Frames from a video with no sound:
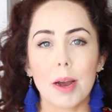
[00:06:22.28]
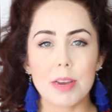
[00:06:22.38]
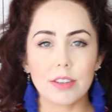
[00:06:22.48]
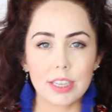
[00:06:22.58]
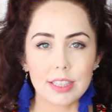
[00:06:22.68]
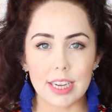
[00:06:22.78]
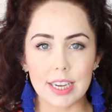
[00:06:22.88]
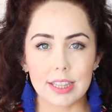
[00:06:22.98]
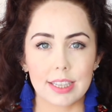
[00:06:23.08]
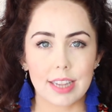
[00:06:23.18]
might be able to
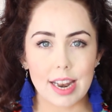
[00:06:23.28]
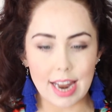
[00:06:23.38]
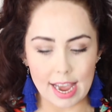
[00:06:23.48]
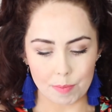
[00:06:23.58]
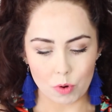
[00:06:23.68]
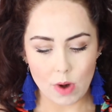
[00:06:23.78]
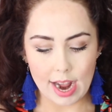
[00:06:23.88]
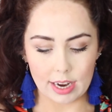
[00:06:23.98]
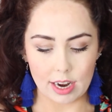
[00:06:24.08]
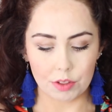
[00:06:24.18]
see this label
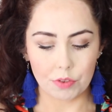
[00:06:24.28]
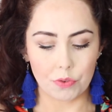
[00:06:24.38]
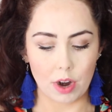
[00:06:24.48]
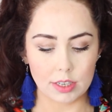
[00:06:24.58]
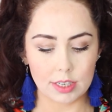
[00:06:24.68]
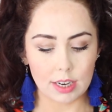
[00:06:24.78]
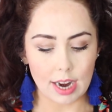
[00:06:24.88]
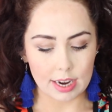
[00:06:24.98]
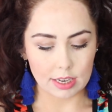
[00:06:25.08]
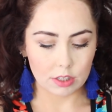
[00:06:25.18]
hanging out the front
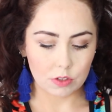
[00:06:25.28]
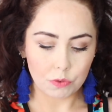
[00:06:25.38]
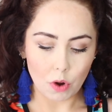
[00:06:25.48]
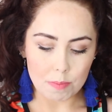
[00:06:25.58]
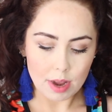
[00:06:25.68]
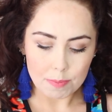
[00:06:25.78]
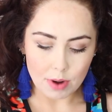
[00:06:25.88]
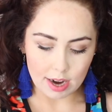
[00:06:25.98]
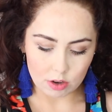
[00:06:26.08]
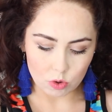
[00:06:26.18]
and it's from a
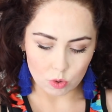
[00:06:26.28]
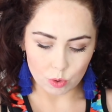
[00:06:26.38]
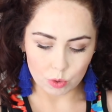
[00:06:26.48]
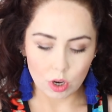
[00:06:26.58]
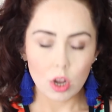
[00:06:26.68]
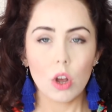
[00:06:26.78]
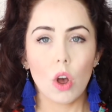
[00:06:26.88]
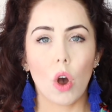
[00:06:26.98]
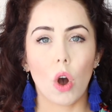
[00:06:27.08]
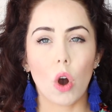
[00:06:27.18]
brand called
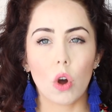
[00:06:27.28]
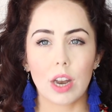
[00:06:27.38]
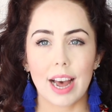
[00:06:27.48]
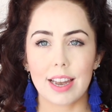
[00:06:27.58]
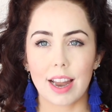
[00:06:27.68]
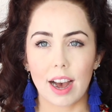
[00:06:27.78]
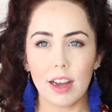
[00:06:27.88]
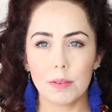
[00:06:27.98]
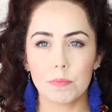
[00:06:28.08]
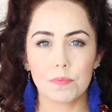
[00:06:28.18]

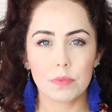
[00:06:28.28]
Holala.